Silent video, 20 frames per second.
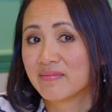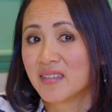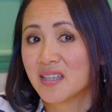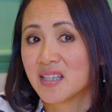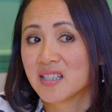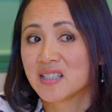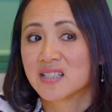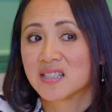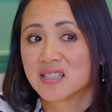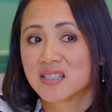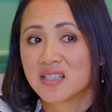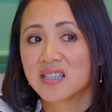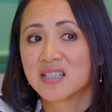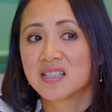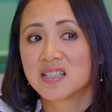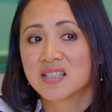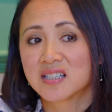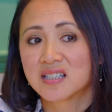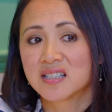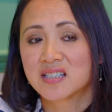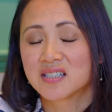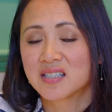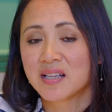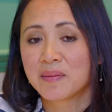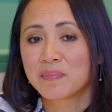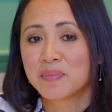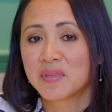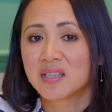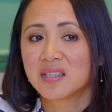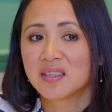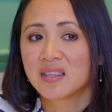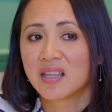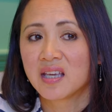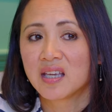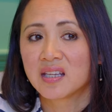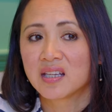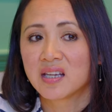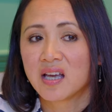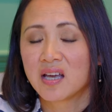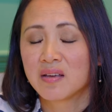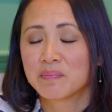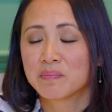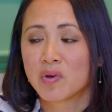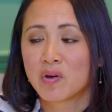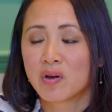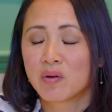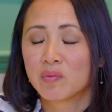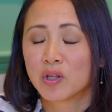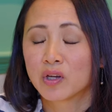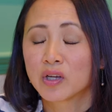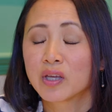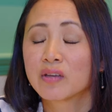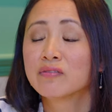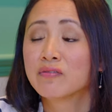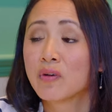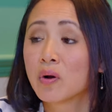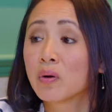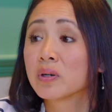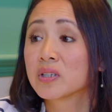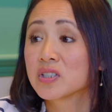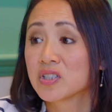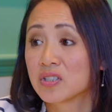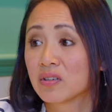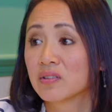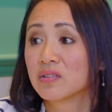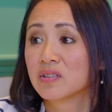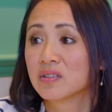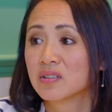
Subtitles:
It's something that I'm looking forward to.